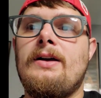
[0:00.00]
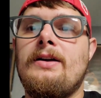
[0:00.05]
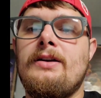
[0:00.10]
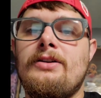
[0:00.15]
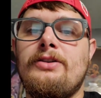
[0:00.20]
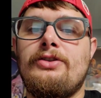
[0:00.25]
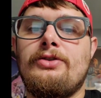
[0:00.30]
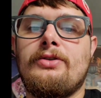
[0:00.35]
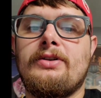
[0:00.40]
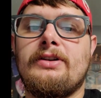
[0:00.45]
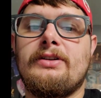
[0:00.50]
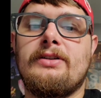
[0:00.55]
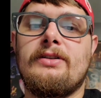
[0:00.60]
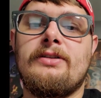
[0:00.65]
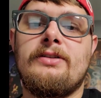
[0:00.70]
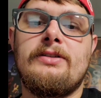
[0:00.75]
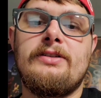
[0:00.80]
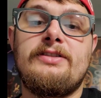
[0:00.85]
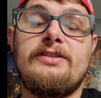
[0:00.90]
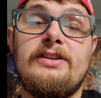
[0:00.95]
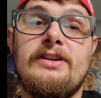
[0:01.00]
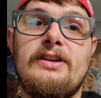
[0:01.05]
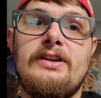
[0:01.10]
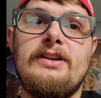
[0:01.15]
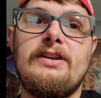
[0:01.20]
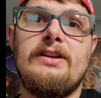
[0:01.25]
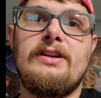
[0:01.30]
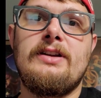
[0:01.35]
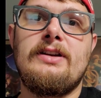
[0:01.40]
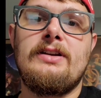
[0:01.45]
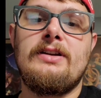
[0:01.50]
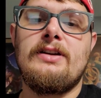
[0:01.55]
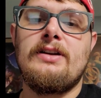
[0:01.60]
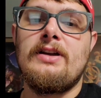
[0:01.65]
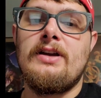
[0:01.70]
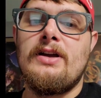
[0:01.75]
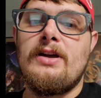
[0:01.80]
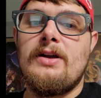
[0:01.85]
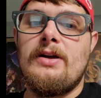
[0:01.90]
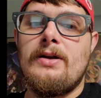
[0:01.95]
You can see
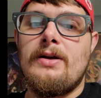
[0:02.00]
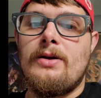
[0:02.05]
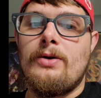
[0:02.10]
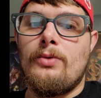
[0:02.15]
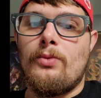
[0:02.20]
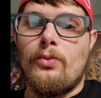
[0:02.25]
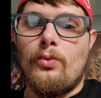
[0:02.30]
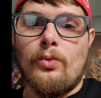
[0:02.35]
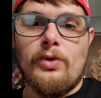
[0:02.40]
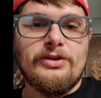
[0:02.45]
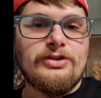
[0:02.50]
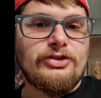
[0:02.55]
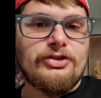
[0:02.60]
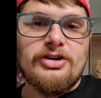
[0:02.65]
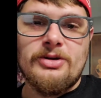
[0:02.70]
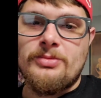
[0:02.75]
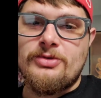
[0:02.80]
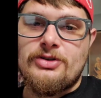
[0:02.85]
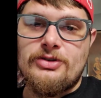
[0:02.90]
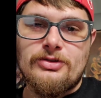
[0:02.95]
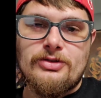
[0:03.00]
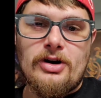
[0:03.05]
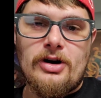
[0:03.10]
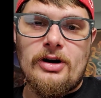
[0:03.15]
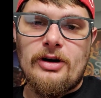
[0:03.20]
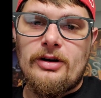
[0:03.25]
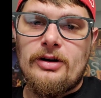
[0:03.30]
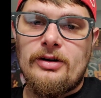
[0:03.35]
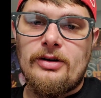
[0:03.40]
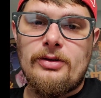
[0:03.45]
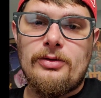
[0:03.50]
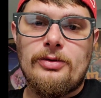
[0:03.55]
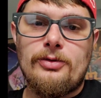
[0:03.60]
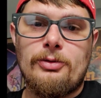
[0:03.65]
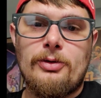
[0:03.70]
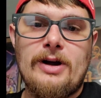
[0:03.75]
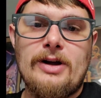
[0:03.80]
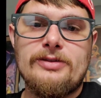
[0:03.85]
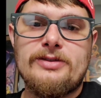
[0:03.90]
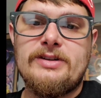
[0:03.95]
what your temperatures are
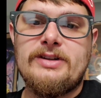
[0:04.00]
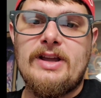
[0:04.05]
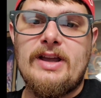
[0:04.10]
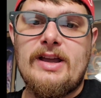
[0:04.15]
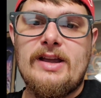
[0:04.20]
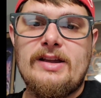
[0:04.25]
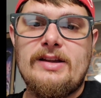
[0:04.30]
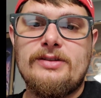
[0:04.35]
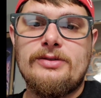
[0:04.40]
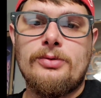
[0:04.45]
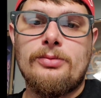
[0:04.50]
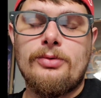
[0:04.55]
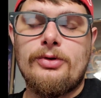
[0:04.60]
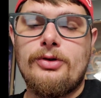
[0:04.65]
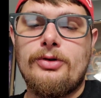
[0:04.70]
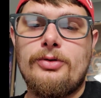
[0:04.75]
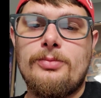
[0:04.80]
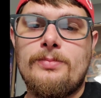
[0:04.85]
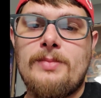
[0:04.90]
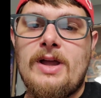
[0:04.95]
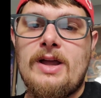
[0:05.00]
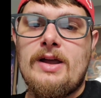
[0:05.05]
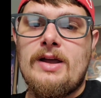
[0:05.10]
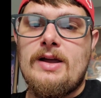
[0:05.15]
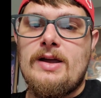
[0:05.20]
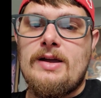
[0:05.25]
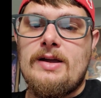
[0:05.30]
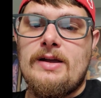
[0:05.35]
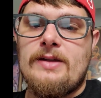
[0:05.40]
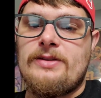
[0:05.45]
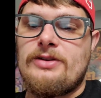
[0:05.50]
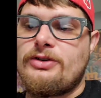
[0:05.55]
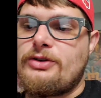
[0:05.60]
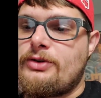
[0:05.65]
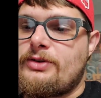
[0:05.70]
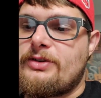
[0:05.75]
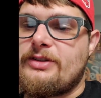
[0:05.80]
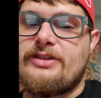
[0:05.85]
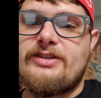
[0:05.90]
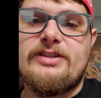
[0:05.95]
throughout the day in the room, and then you
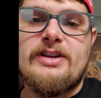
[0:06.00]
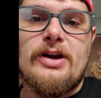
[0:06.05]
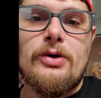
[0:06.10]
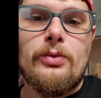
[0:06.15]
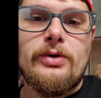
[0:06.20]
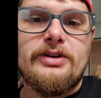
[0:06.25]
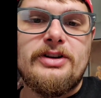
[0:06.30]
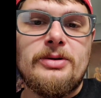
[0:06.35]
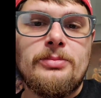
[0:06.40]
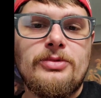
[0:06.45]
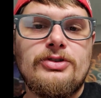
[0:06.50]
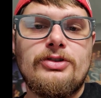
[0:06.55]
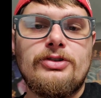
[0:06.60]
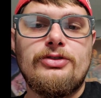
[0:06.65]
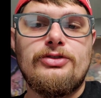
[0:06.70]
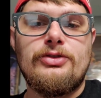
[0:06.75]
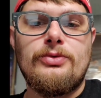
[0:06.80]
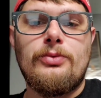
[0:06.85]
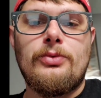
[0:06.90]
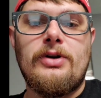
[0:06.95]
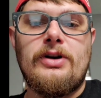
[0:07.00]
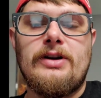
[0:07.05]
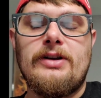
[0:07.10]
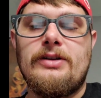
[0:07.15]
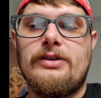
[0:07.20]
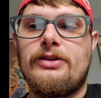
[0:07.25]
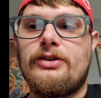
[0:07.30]
can set what temperatures you want.